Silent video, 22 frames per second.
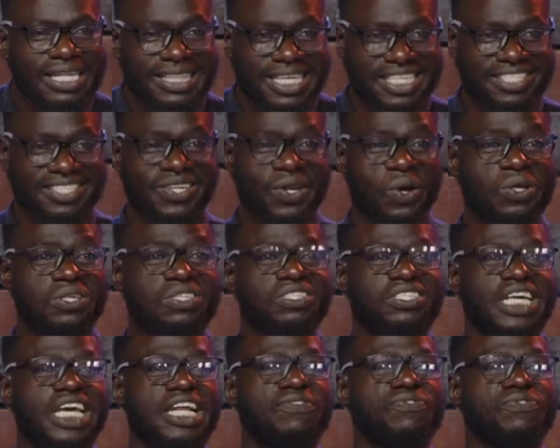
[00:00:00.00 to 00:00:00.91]
There's no
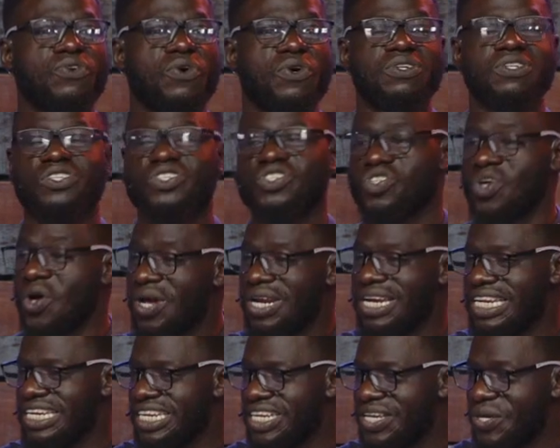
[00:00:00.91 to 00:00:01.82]

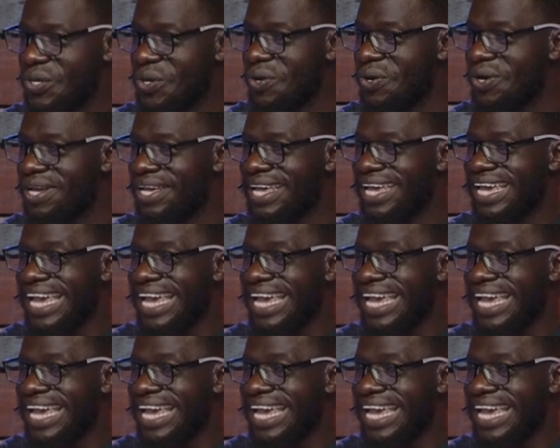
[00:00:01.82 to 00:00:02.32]
self-control in you,